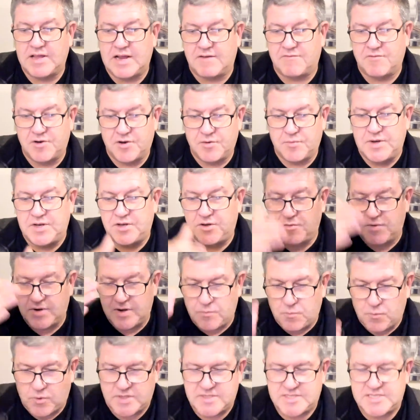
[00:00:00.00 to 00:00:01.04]
ever do we do it
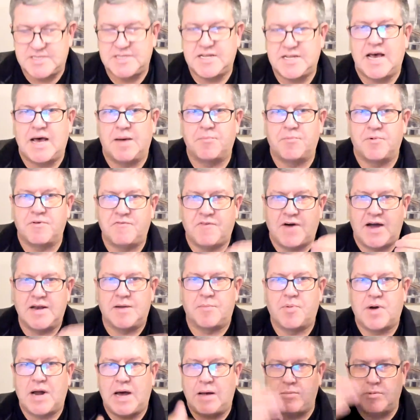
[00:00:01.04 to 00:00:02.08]
in one step. We find
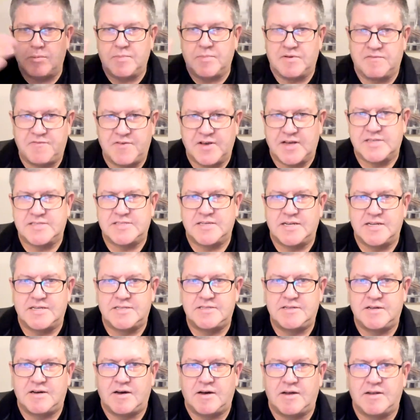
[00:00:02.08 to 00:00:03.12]
a problem and fix it.
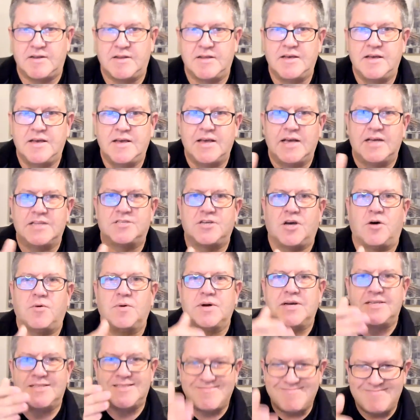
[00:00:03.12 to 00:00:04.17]
It's done. It's
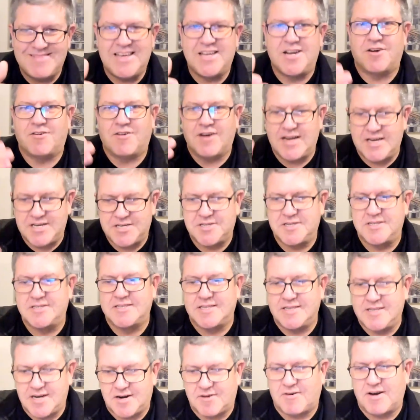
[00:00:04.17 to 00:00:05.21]
always iterations
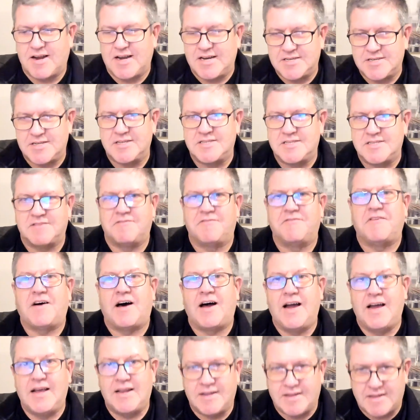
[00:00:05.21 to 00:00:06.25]
and iterations to
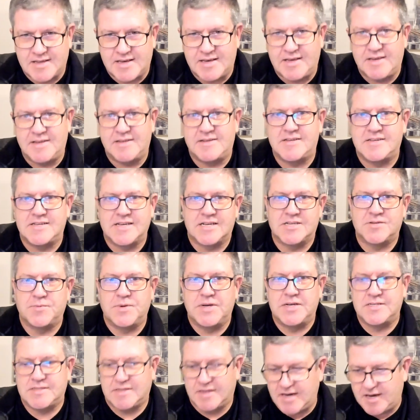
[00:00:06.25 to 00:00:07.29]
finally six
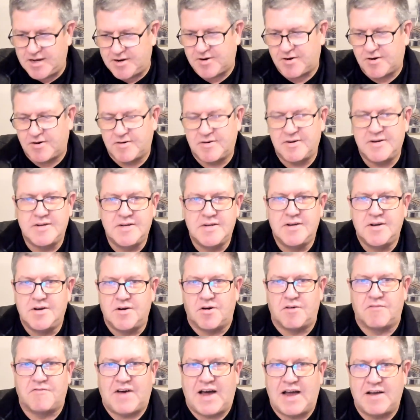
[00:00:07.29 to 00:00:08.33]
weeks later
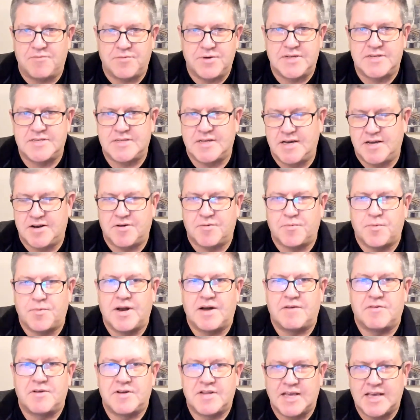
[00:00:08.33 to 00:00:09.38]
or five weeks later,
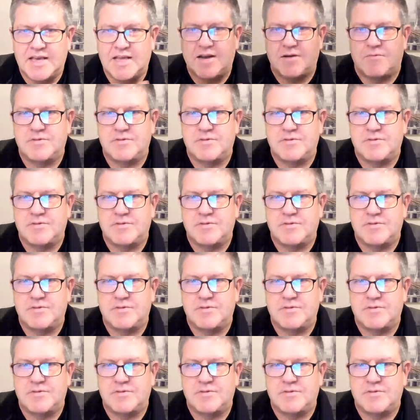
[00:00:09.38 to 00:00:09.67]
whatever, to get